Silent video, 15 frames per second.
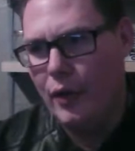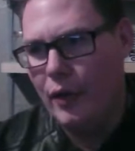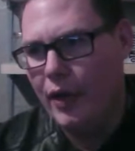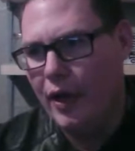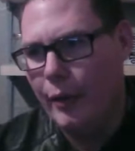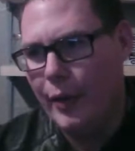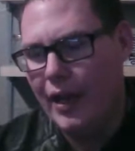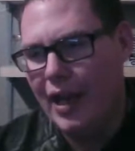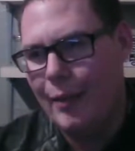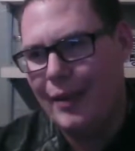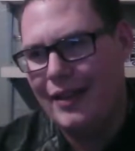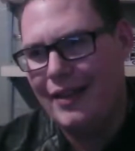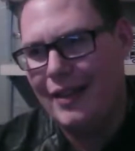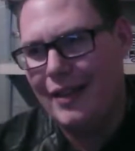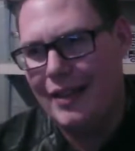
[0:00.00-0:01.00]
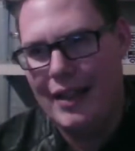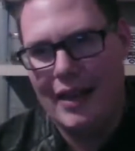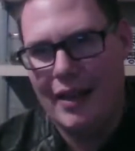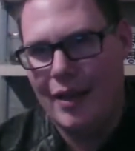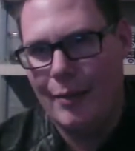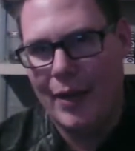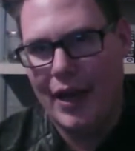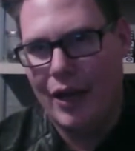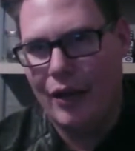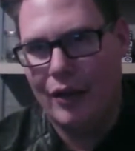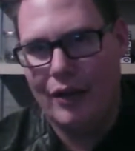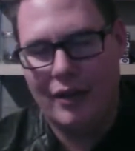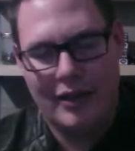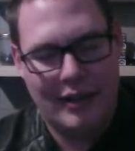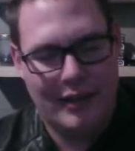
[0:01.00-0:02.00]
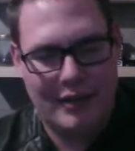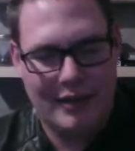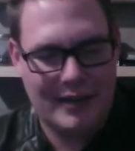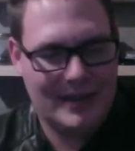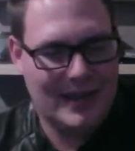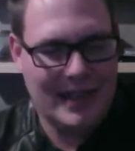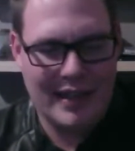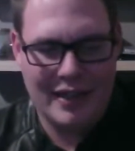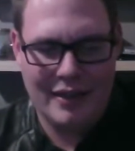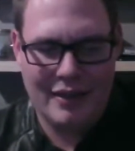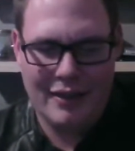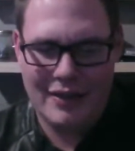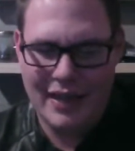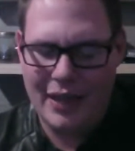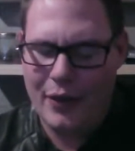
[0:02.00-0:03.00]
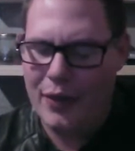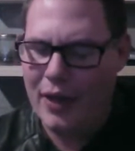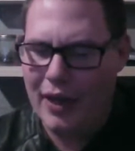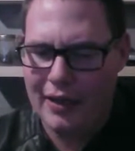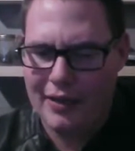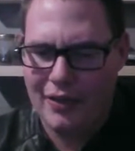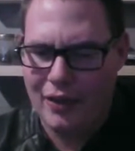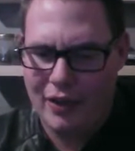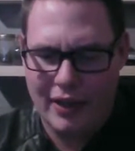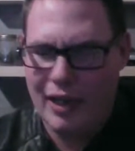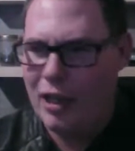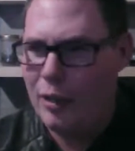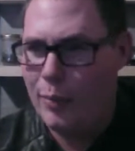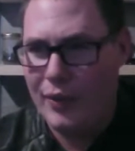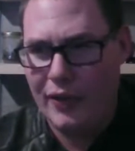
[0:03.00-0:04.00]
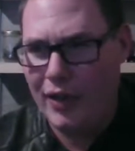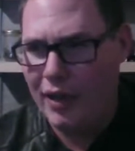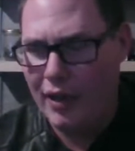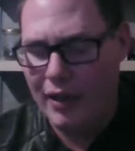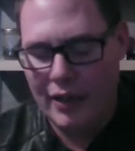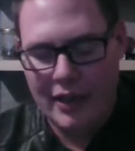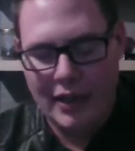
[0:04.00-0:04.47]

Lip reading: Okay. We can't be thinking about the second thoughts aren't going to help us here.